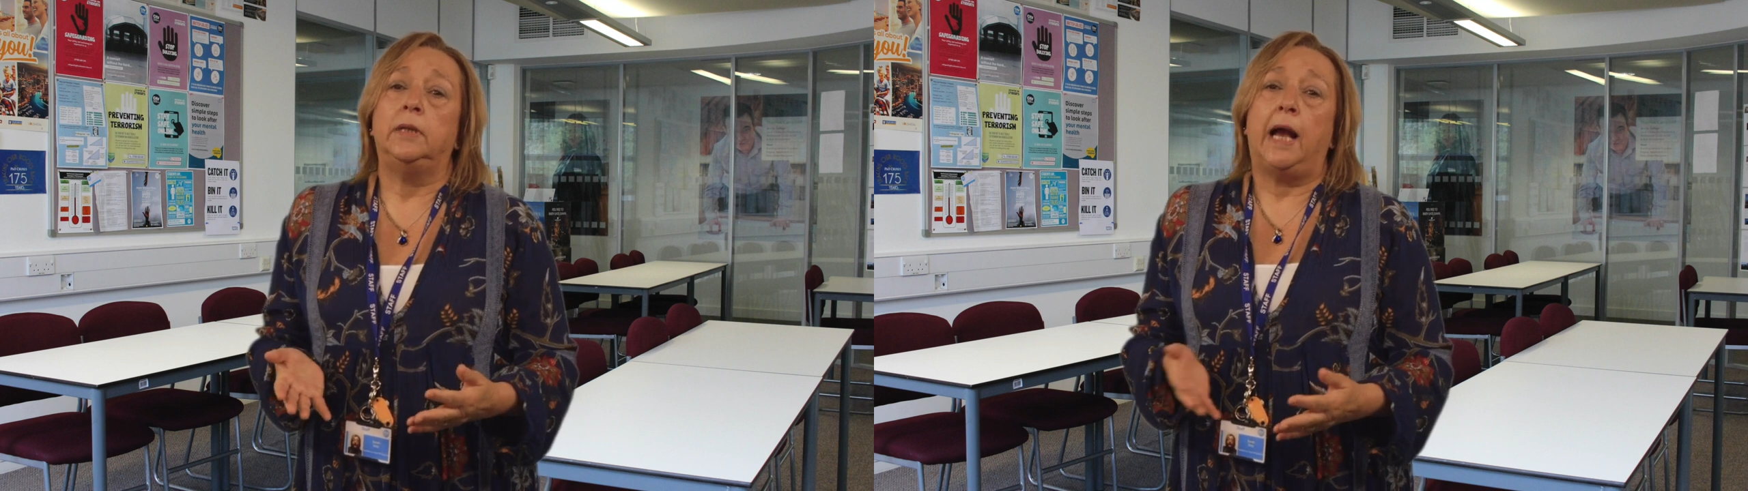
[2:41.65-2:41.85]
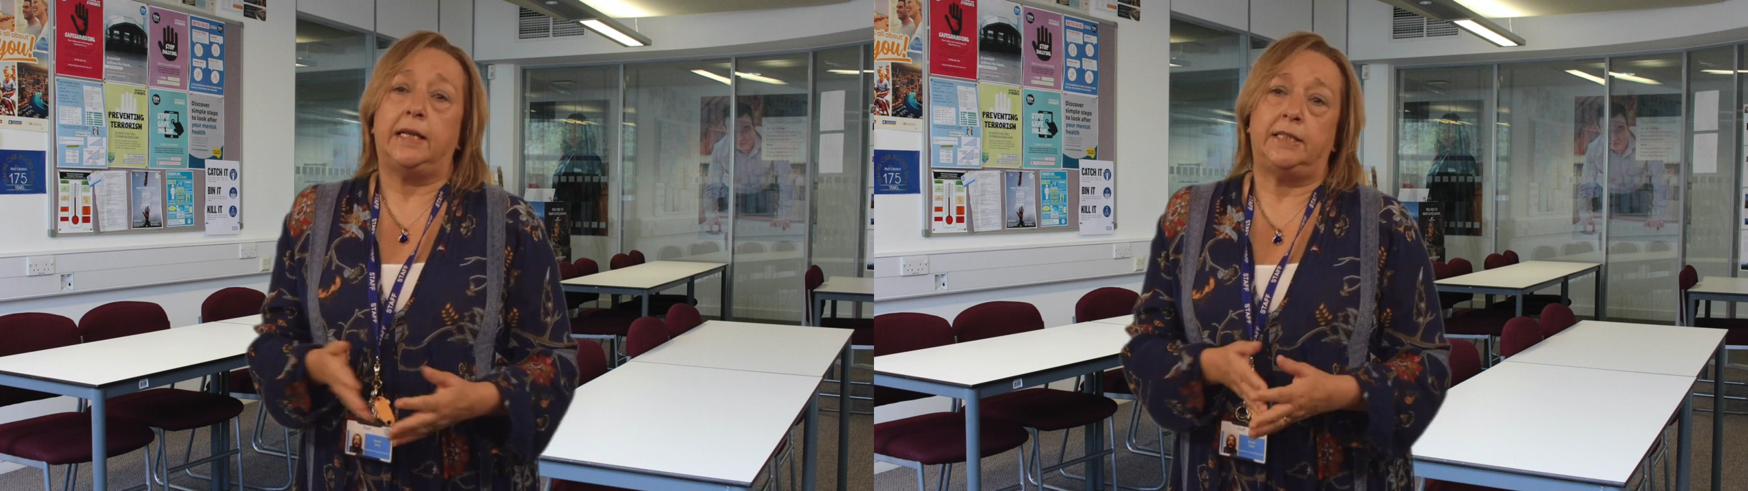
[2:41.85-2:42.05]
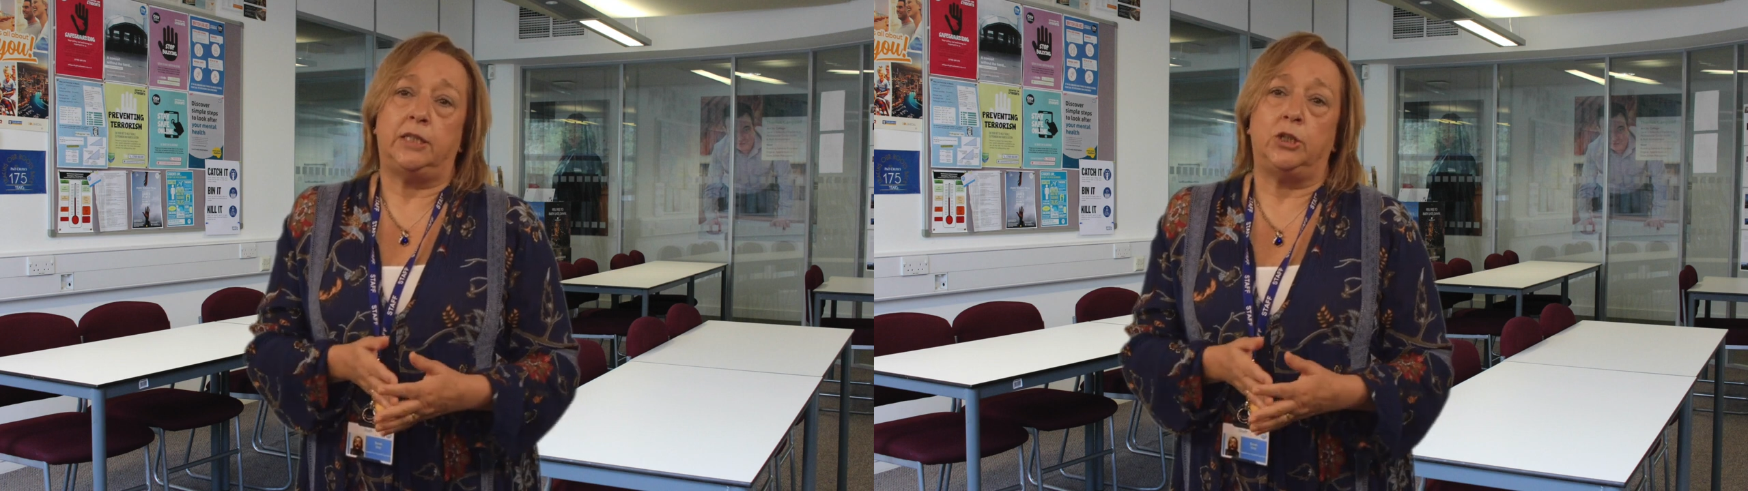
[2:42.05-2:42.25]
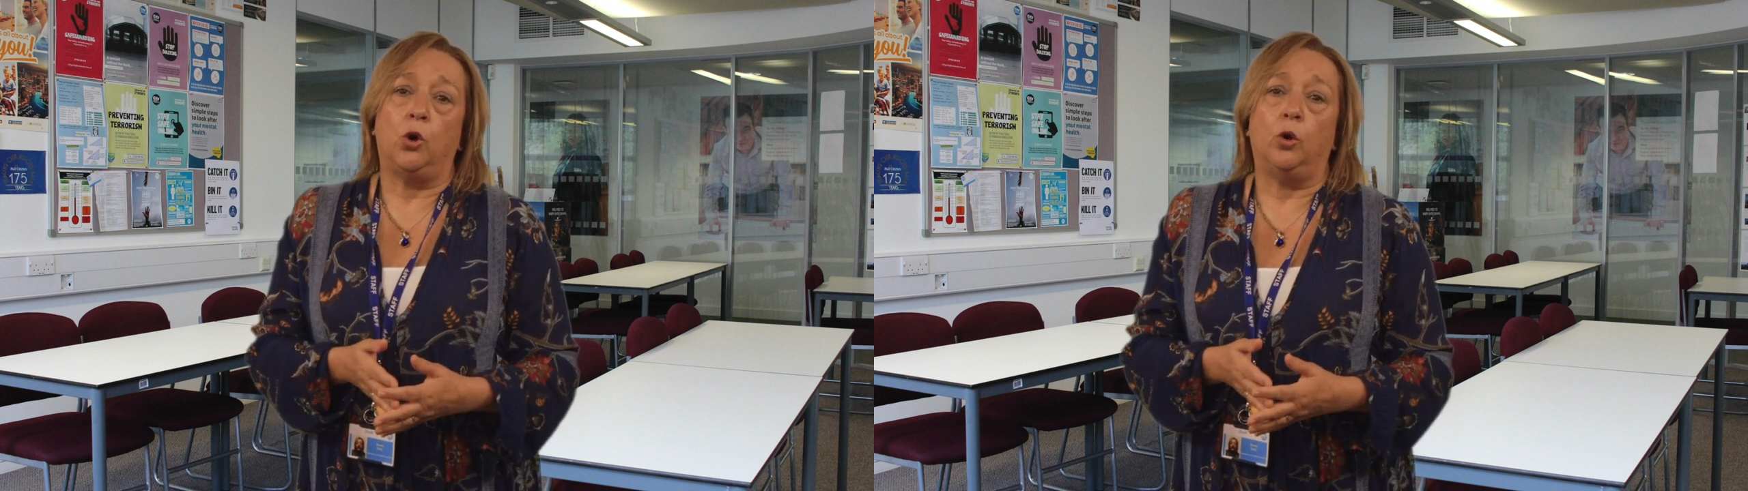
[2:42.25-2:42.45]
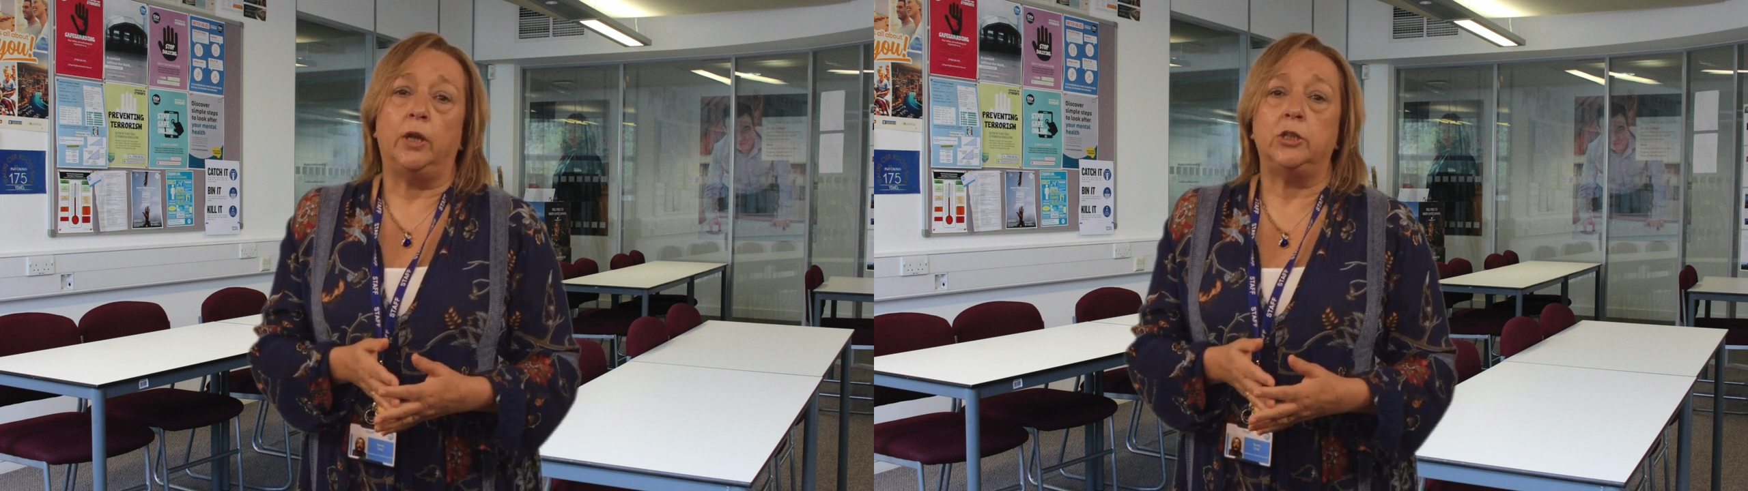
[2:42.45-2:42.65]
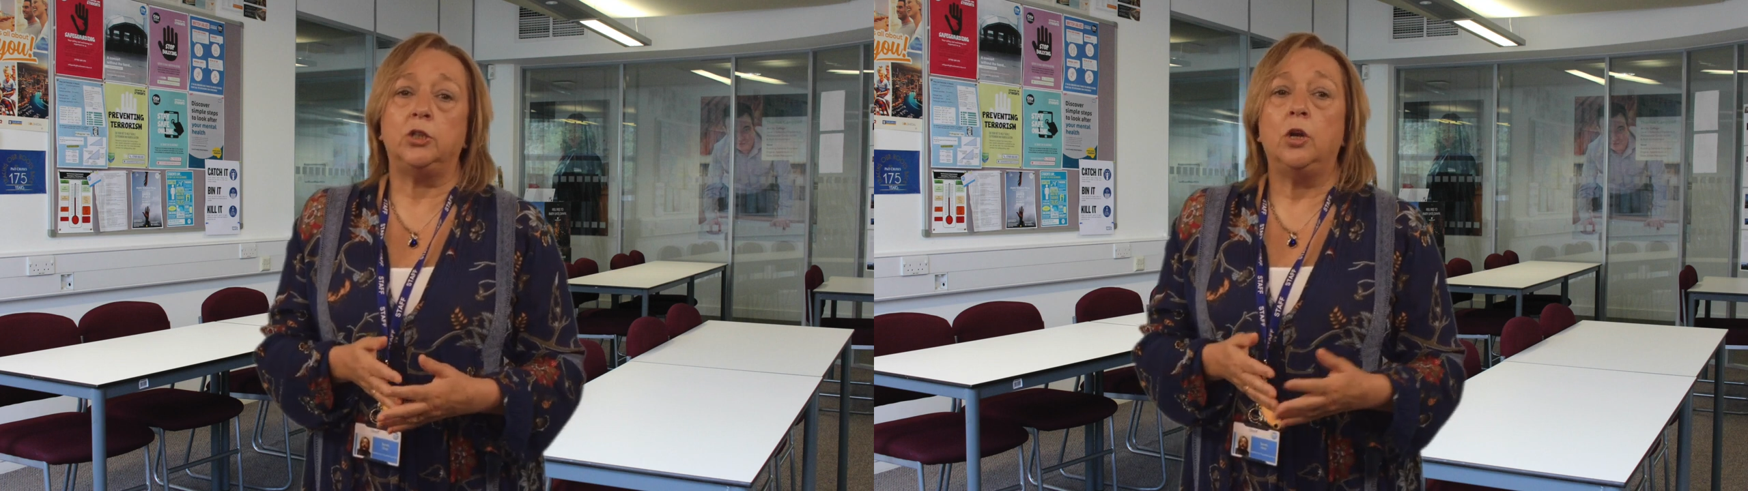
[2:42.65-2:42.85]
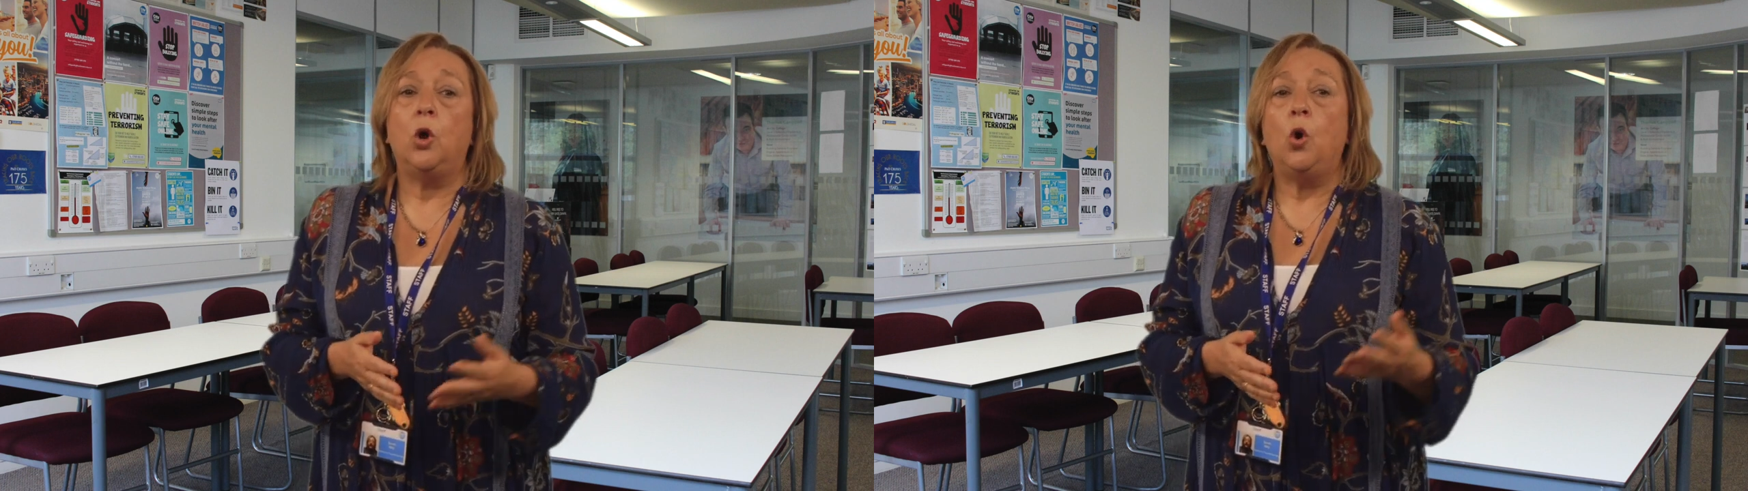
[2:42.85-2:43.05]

at City College.